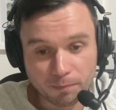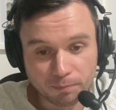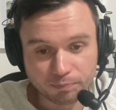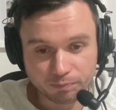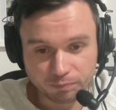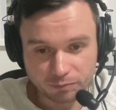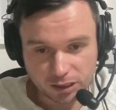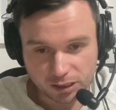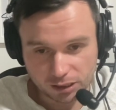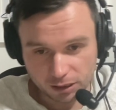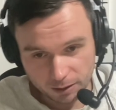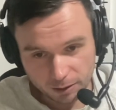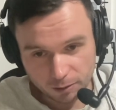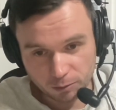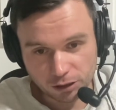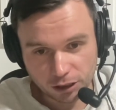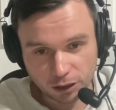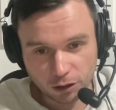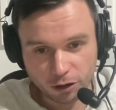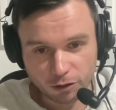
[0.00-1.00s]
So it
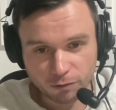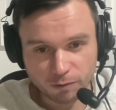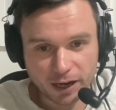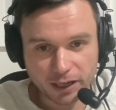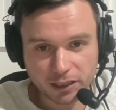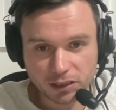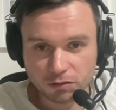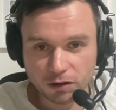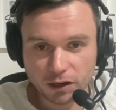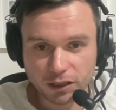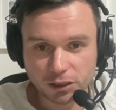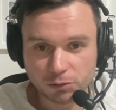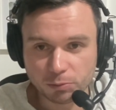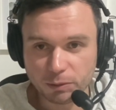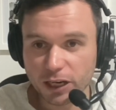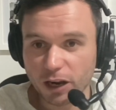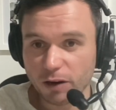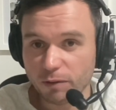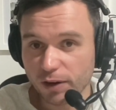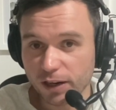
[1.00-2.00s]
was a lot of race runs. We
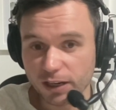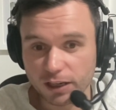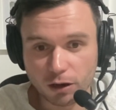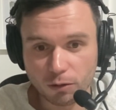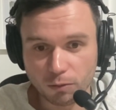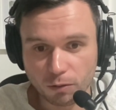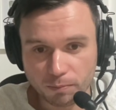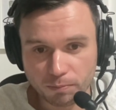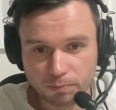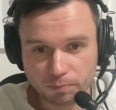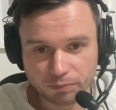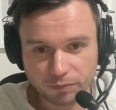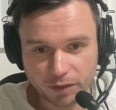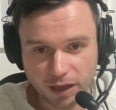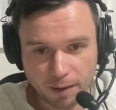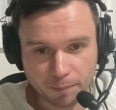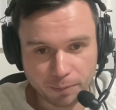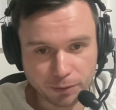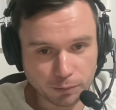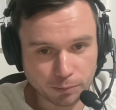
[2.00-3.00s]
don't really know what
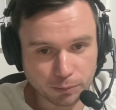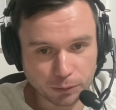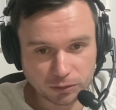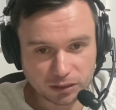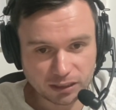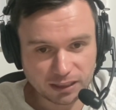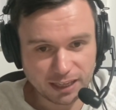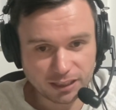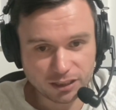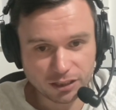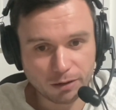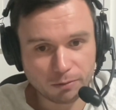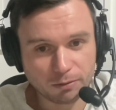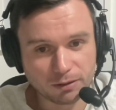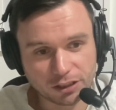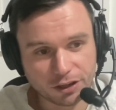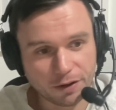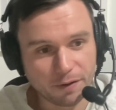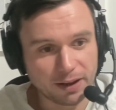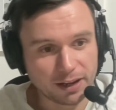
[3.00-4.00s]
Gabriel Bortoleto
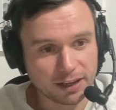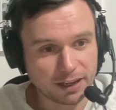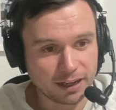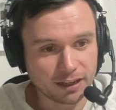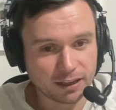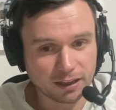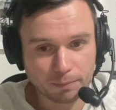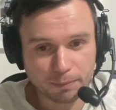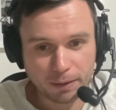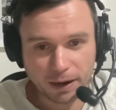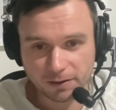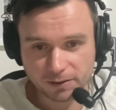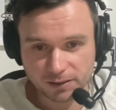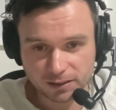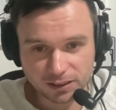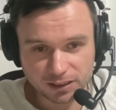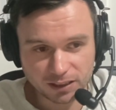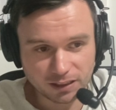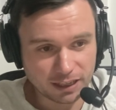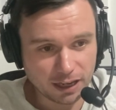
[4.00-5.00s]
was doing in
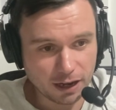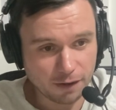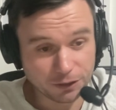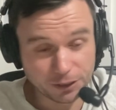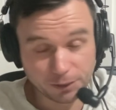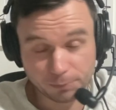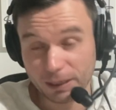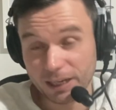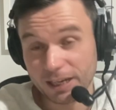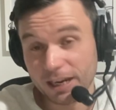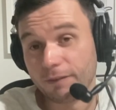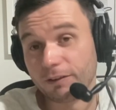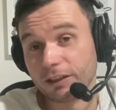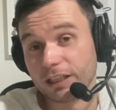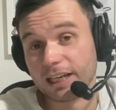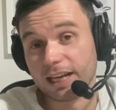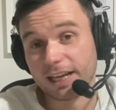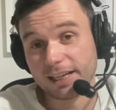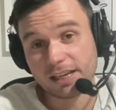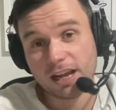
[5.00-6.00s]
comparison to the others, but
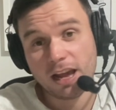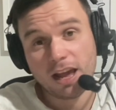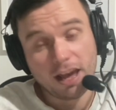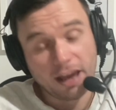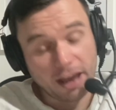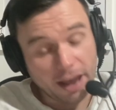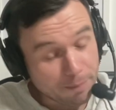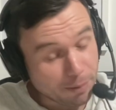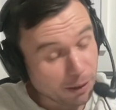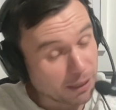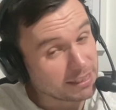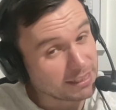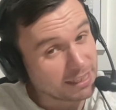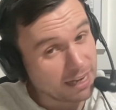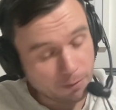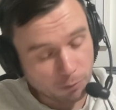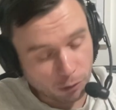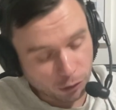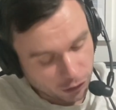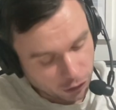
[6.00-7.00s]
nevertheless, he put his
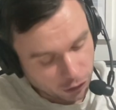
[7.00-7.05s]
name on the